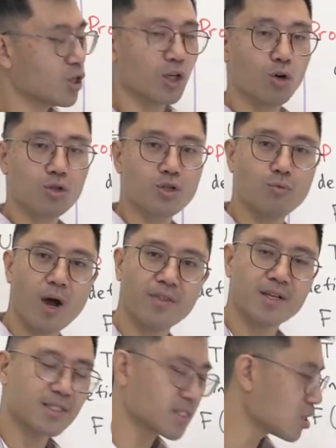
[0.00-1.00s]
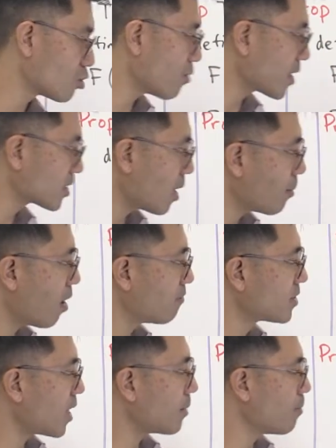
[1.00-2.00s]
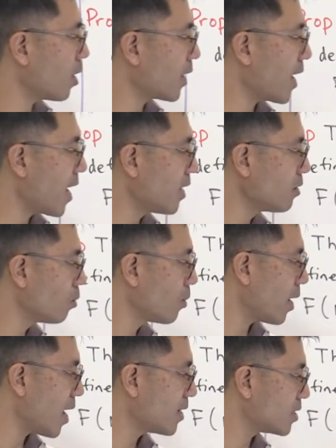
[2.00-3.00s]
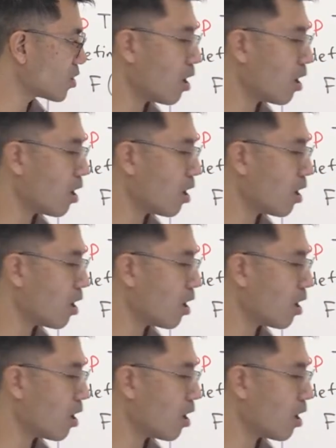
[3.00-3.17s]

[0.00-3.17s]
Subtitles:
can also write this as a direct sum of Z mod N, where N is